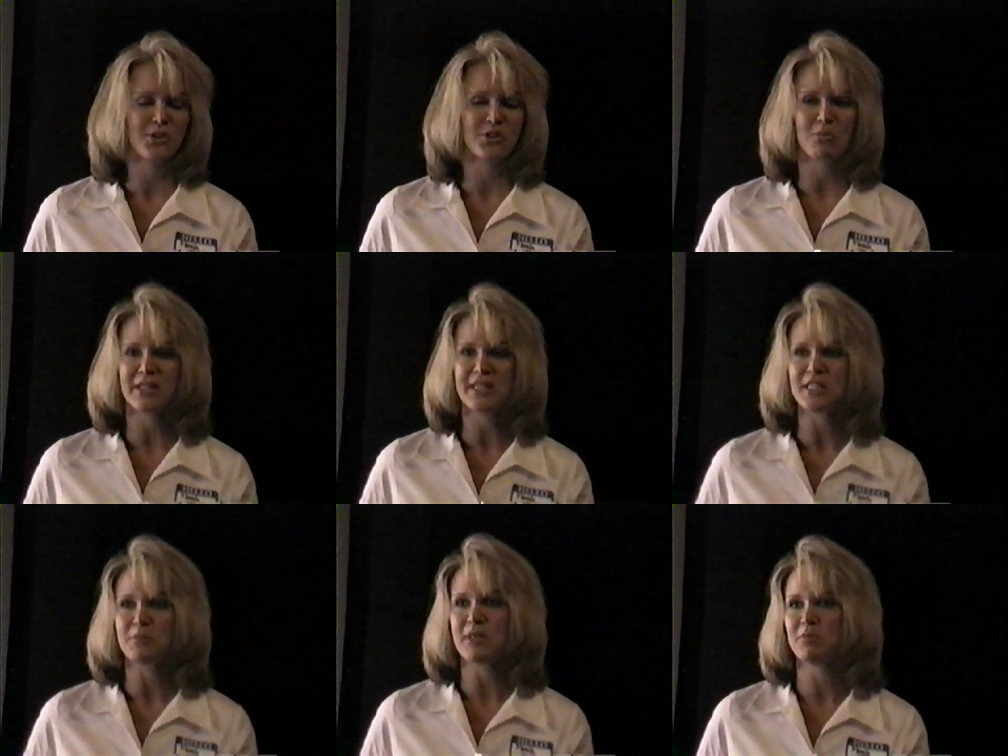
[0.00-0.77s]
So
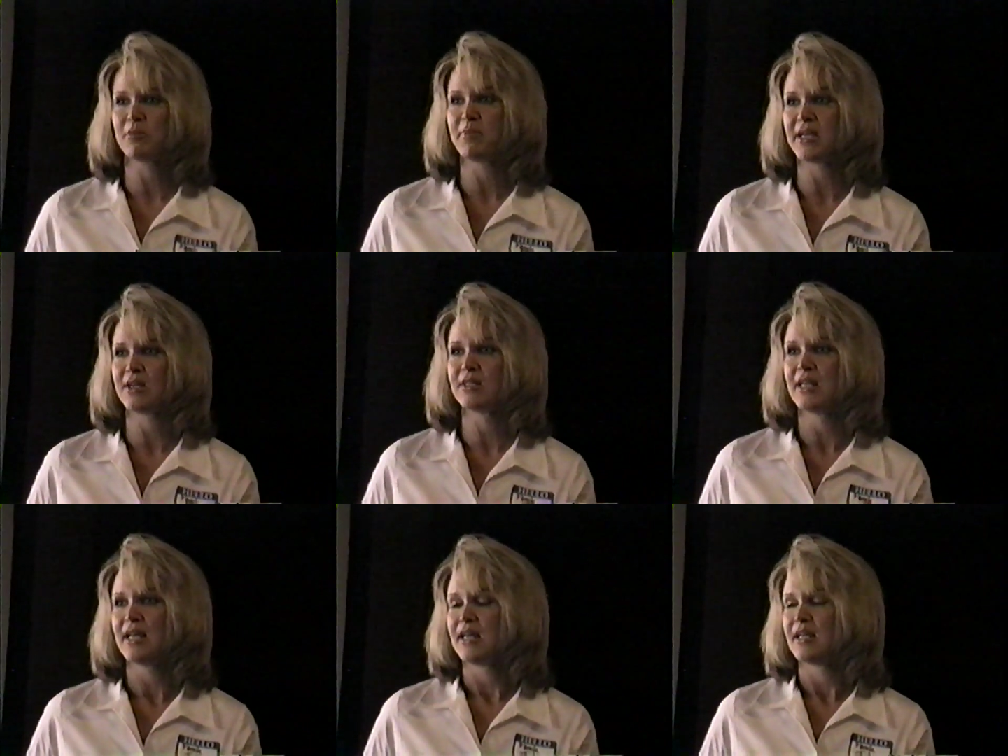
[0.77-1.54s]
please be
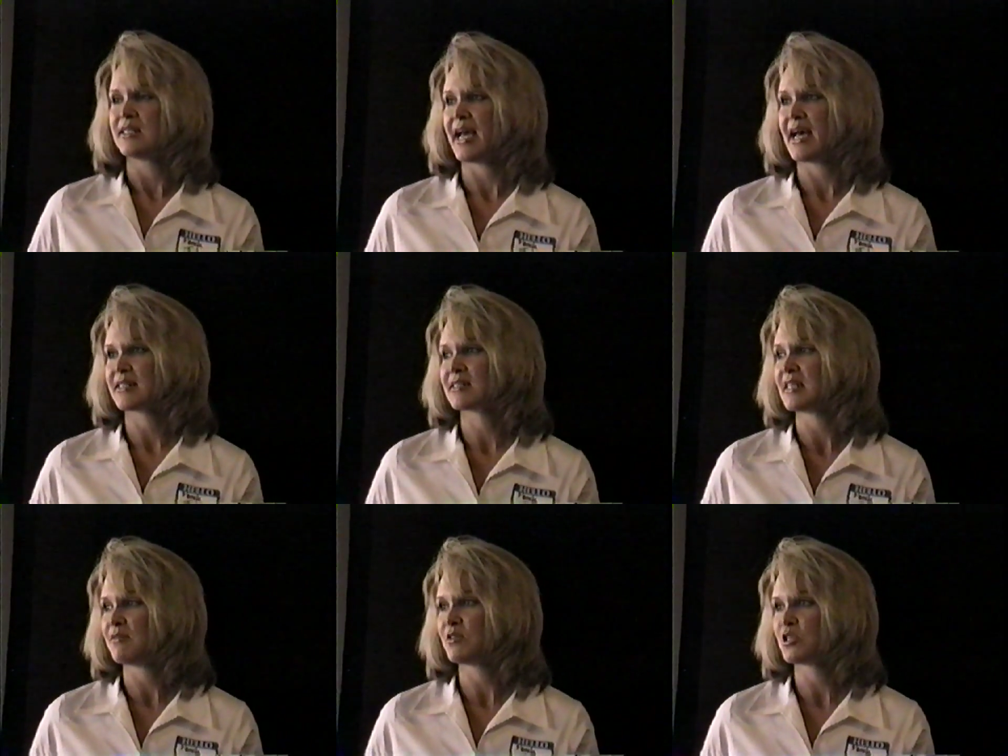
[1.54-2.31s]
prepared to
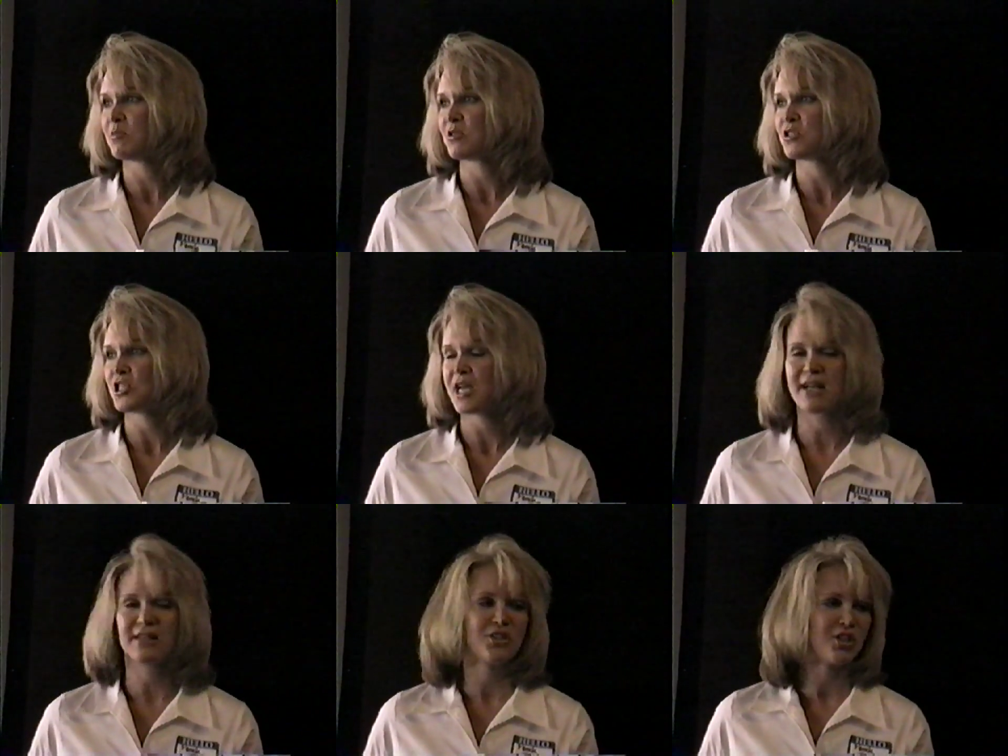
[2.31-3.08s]
ask David your most
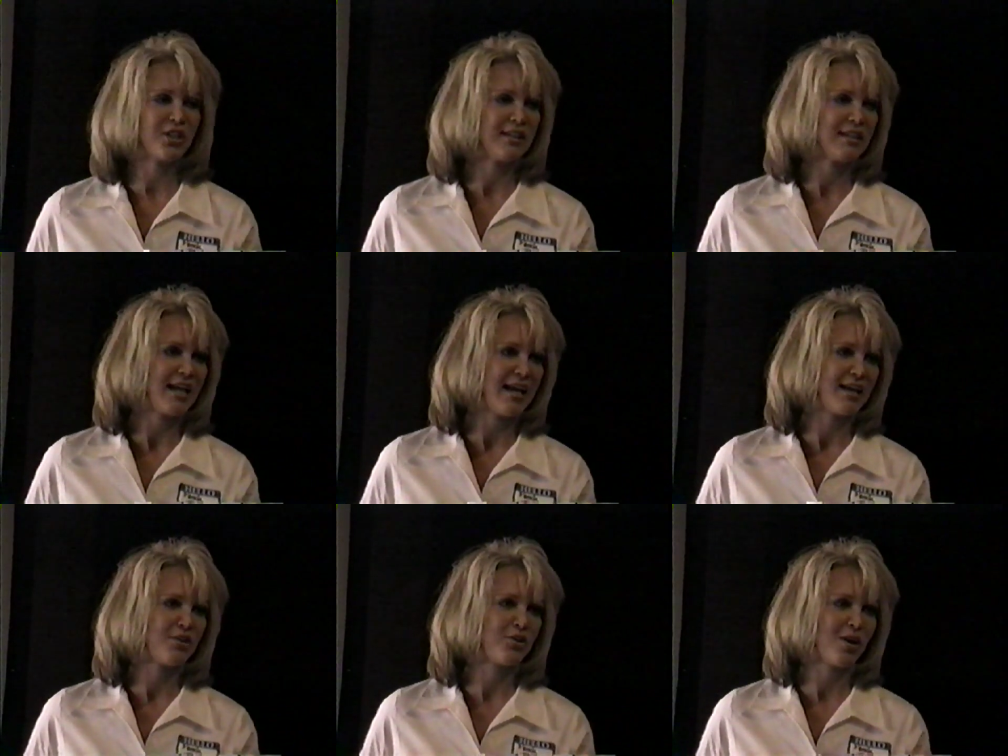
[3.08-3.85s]
challenging
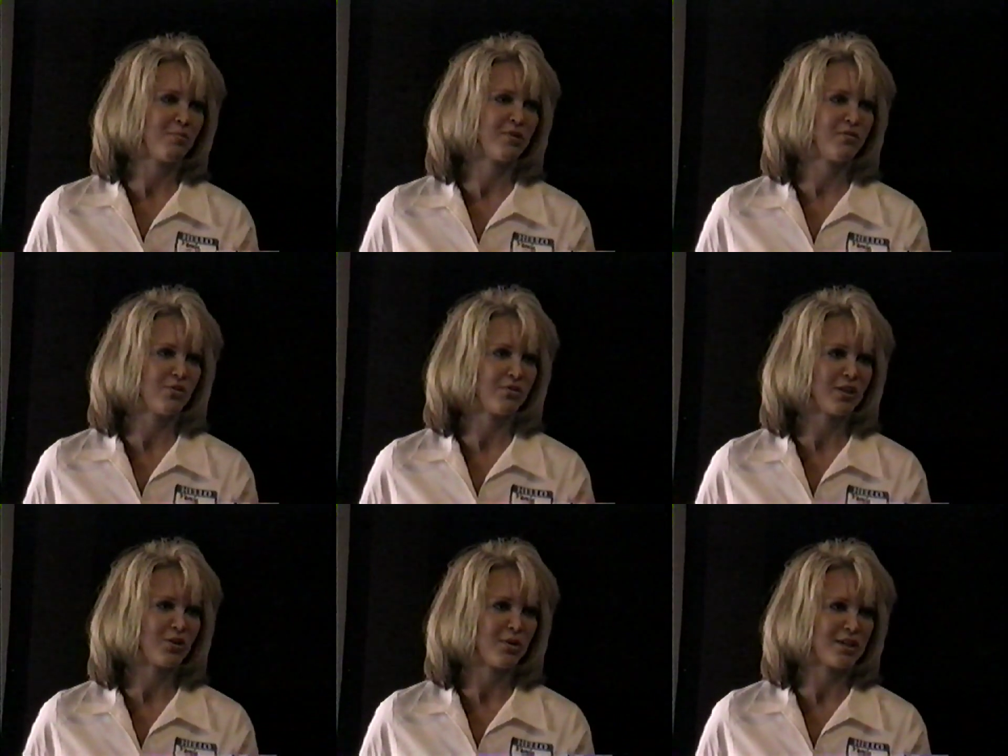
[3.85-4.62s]
and
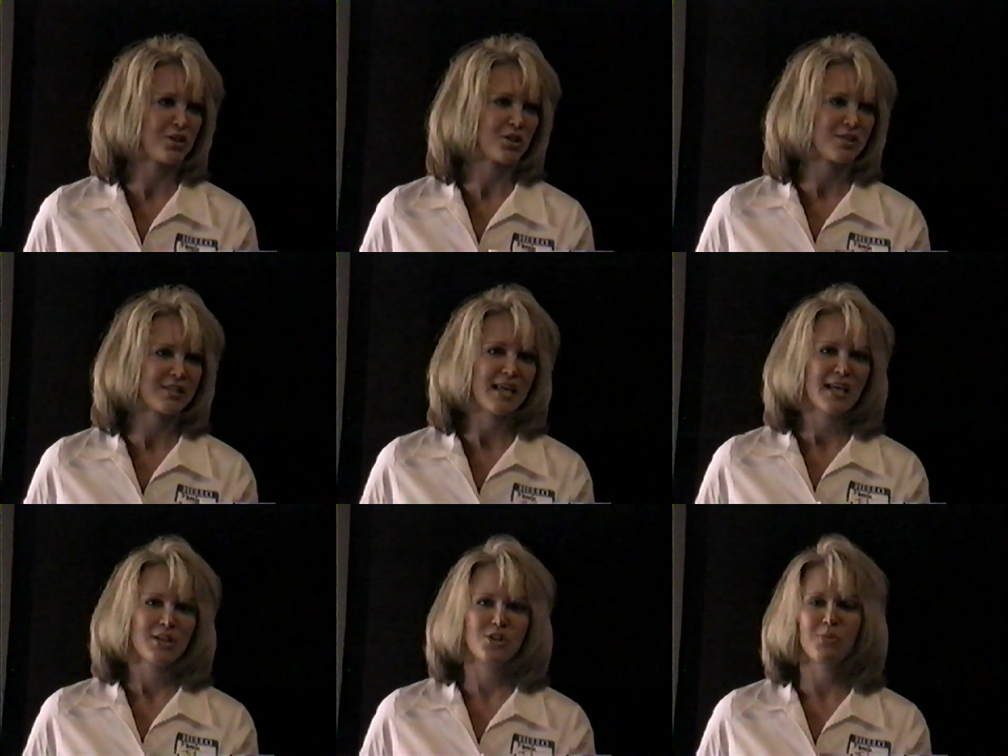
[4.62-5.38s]
thought-provoking questions
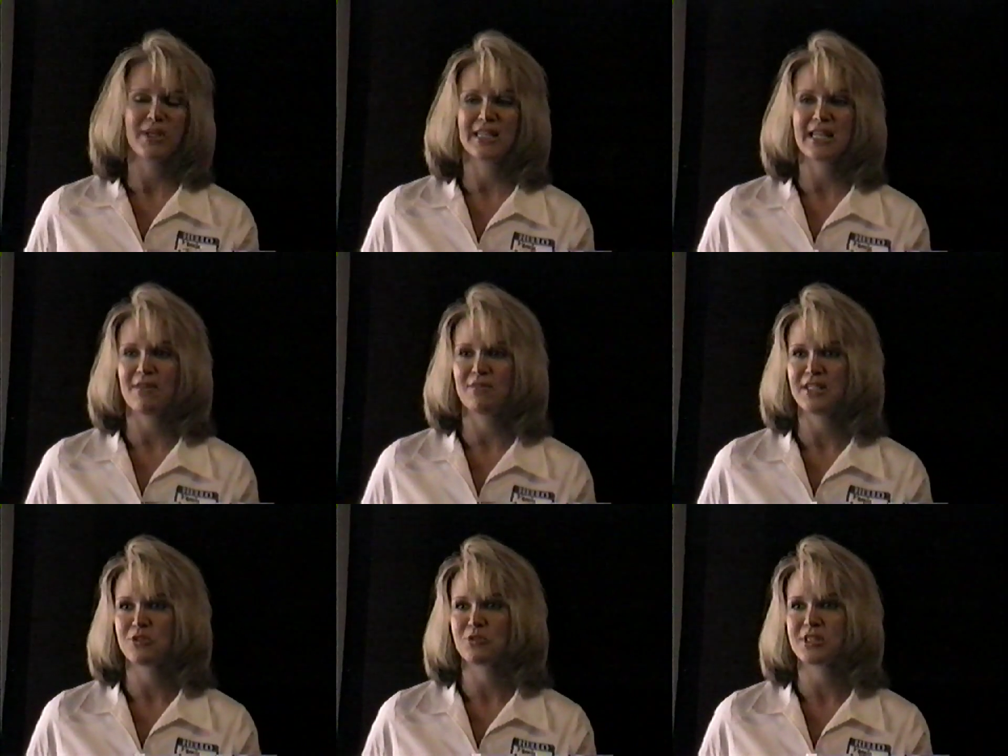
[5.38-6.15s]
so we can have
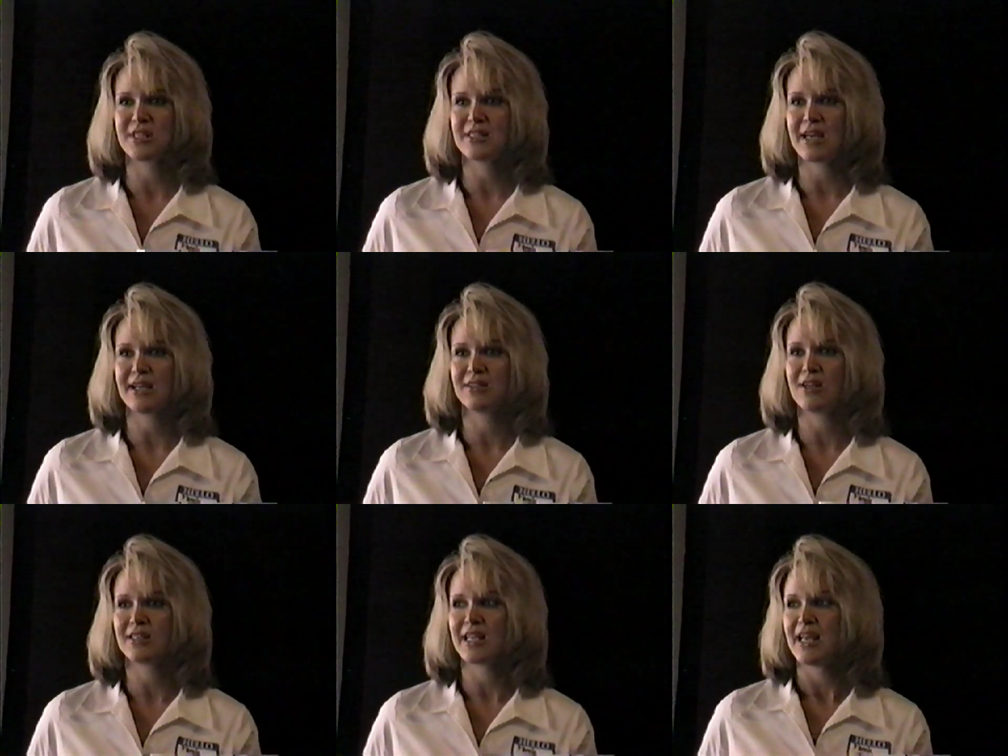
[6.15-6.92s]
an interesting
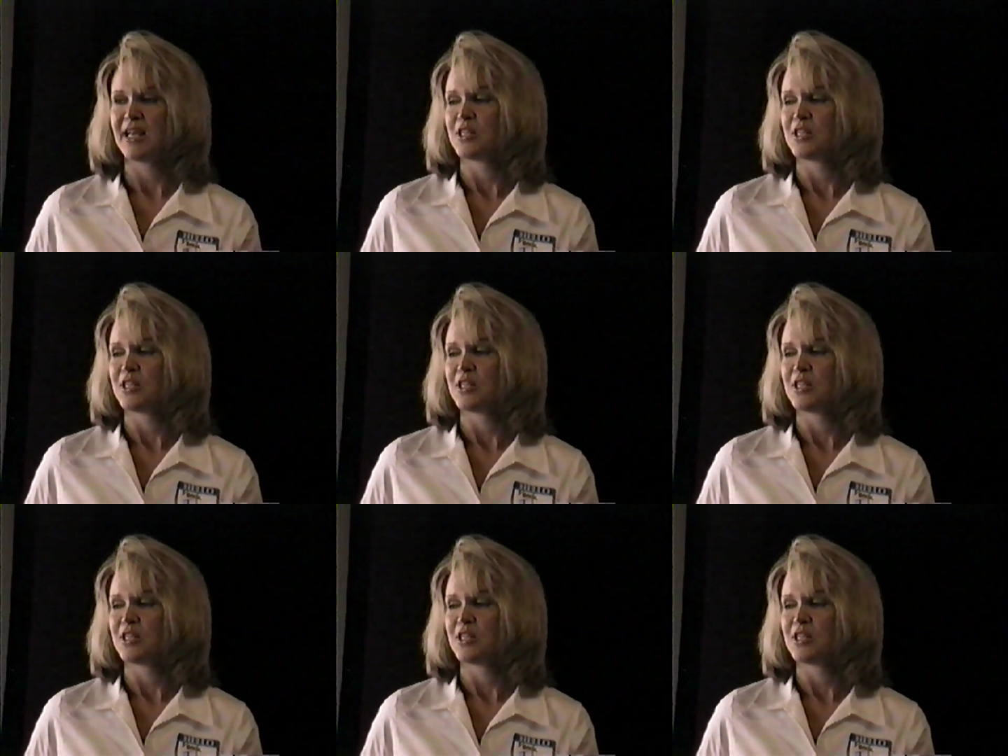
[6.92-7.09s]
dialogue.